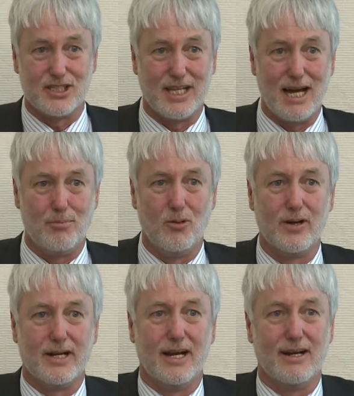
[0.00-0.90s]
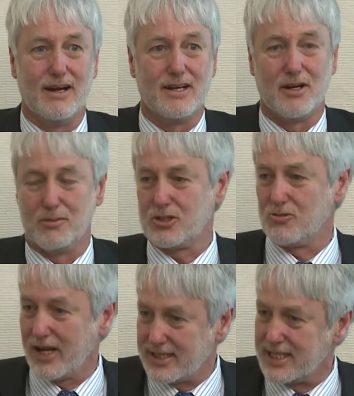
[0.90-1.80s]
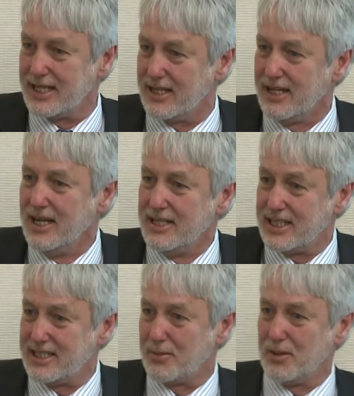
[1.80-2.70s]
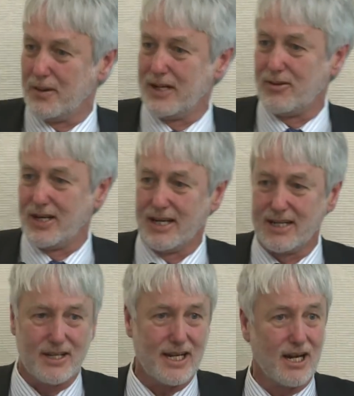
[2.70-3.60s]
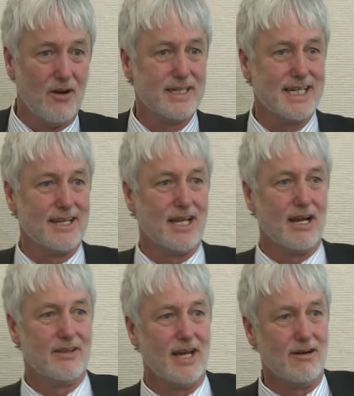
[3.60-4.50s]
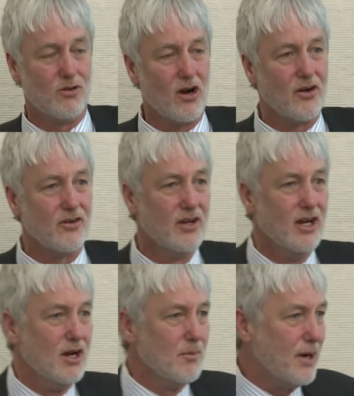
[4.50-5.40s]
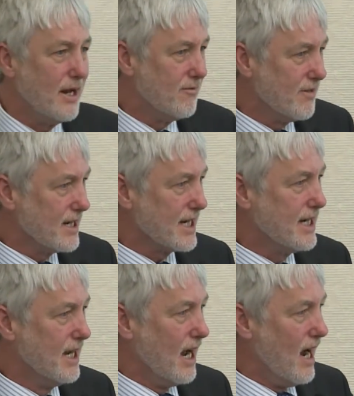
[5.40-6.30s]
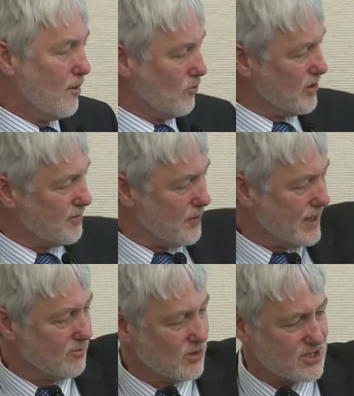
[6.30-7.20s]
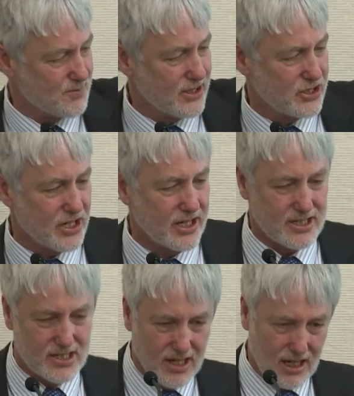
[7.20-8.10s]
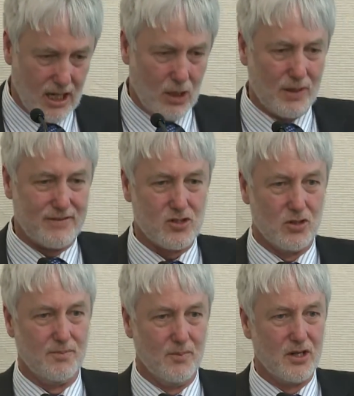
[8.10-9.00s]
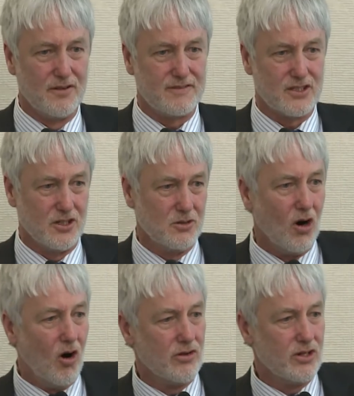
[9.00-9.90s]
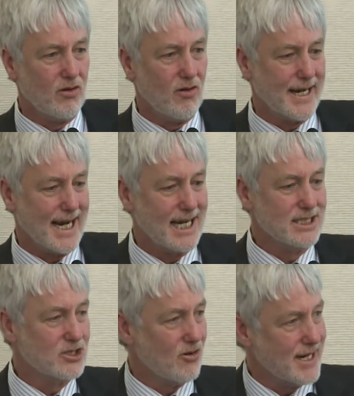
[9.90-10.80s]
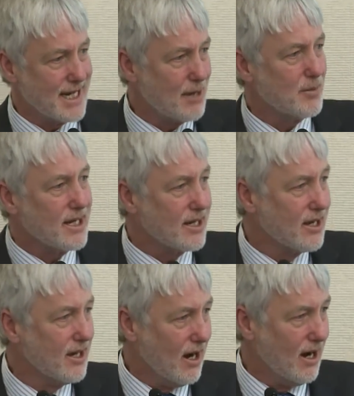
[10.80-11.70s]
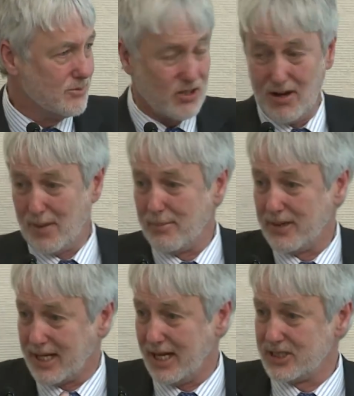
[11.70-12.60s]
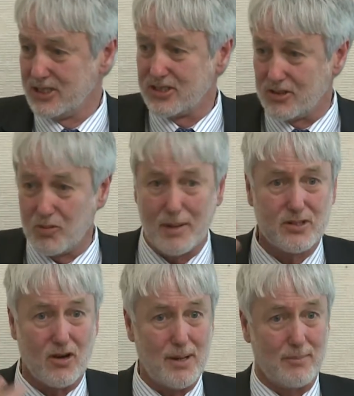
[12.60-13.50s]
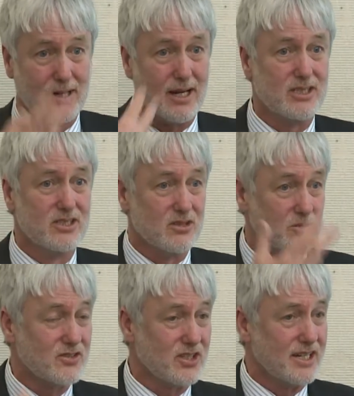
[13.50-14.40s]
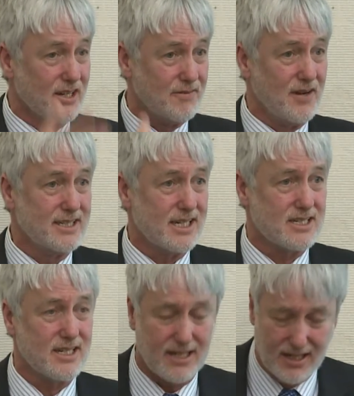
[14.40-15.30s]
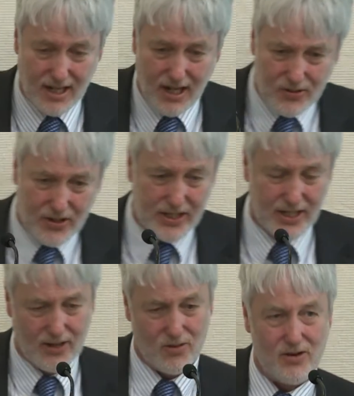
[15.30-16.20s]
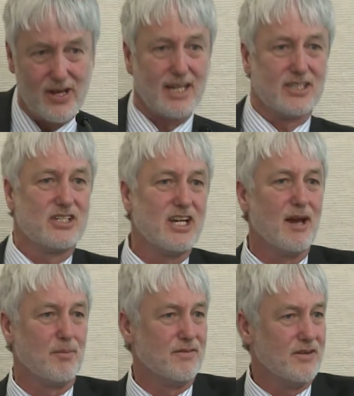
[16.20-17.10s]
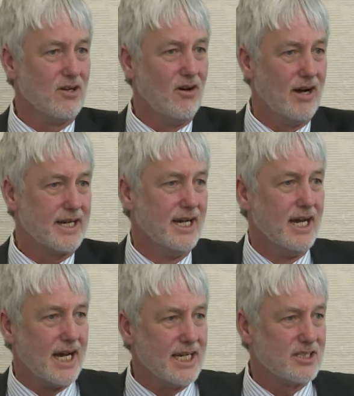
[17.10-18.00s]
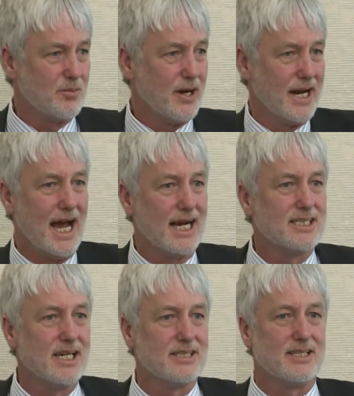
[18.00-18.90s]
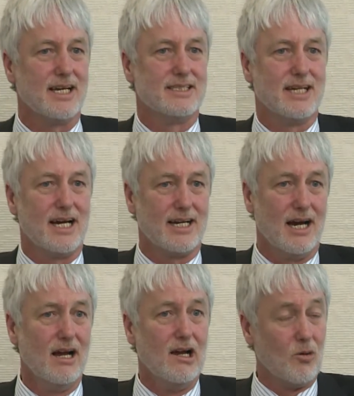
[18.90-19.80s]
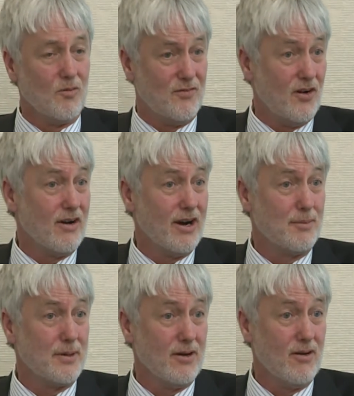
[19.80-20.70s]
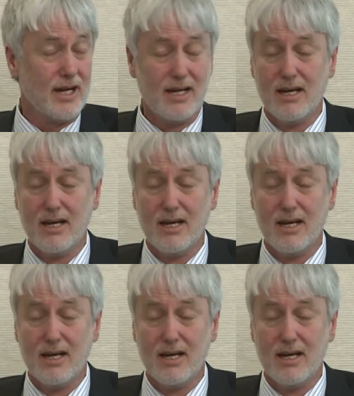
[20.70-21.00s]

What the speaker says: to that point, and it was great to hear that DWP think that they're going down that road. But really, we've been with spreadsheets. We've sort of moved to online and dynamic type applications, the web type applications that we've seen that are fantastic. The next step, if you like, is to be able to access that data via API,